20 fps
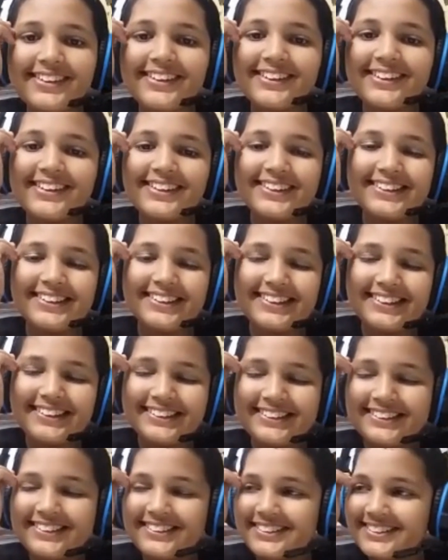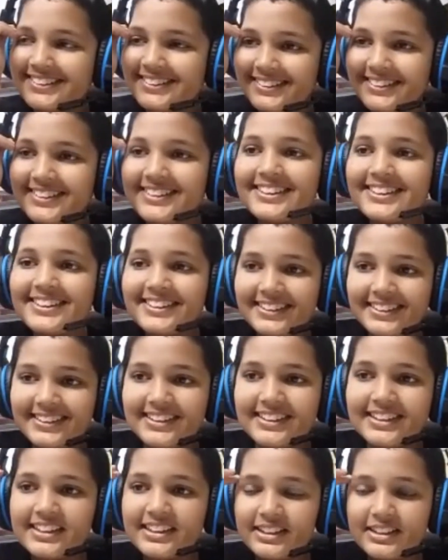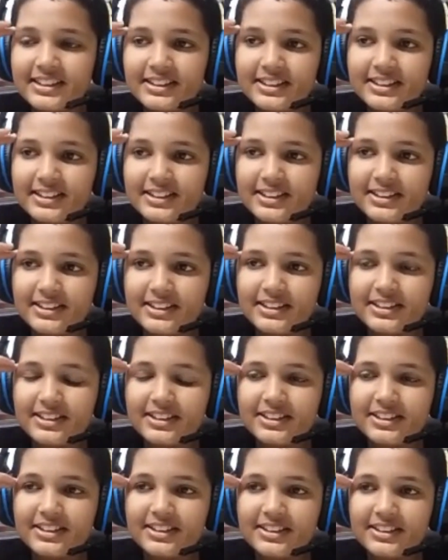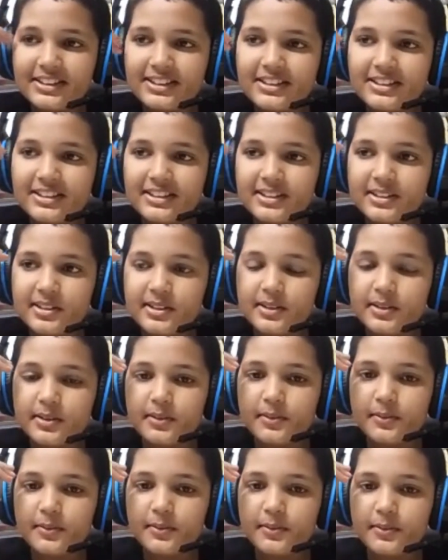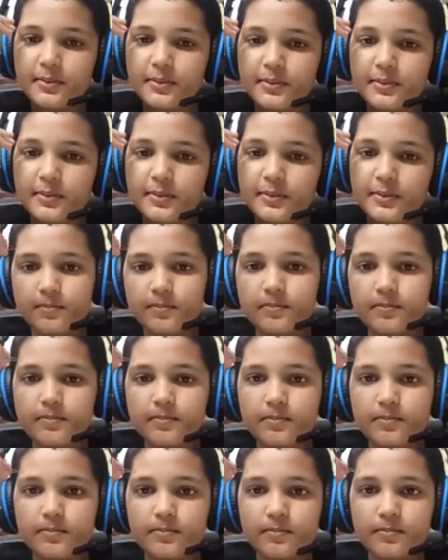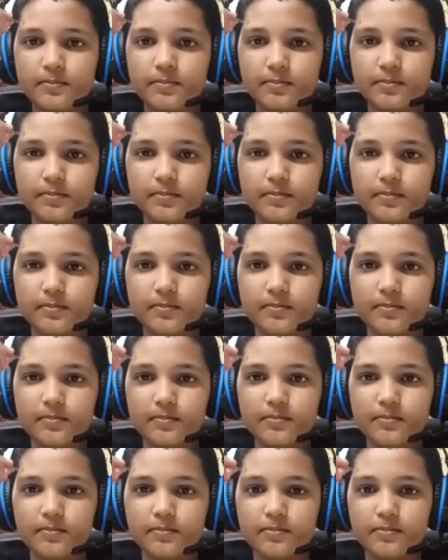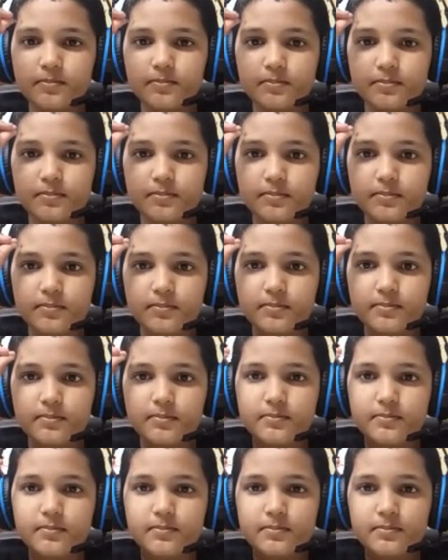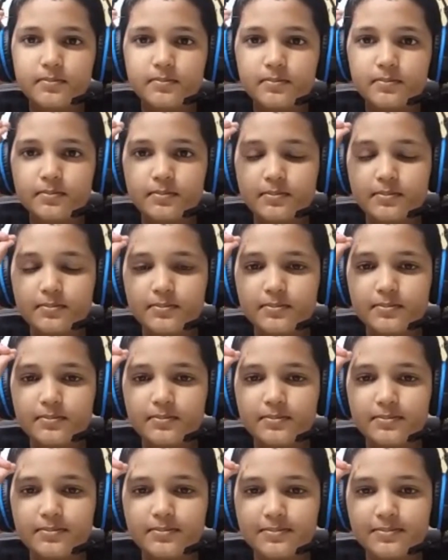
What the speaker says: (silent)